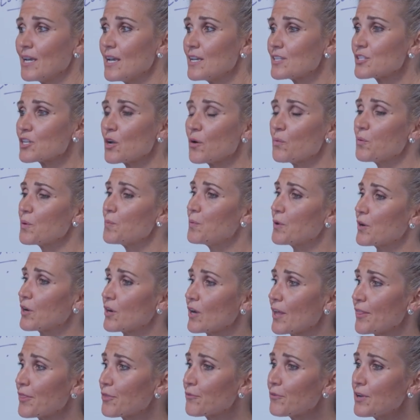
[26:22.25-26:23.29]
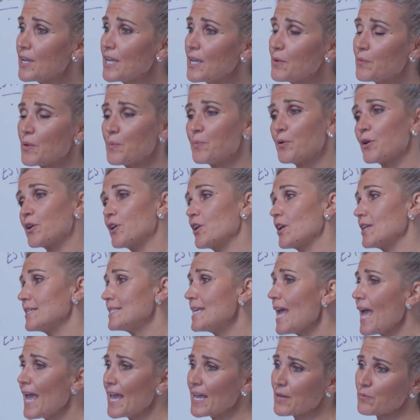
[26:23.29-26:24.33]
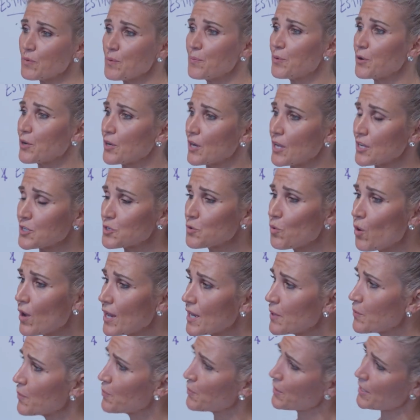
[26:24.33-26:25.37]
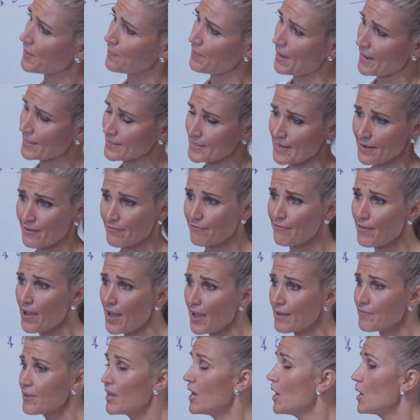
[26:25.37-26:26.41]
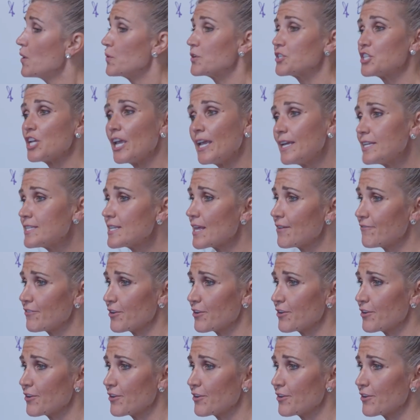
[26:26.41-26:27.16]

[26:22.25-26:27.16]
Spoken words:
So we put it on 3, we put it on 10, we put it on 20, we put it back down to 5, change that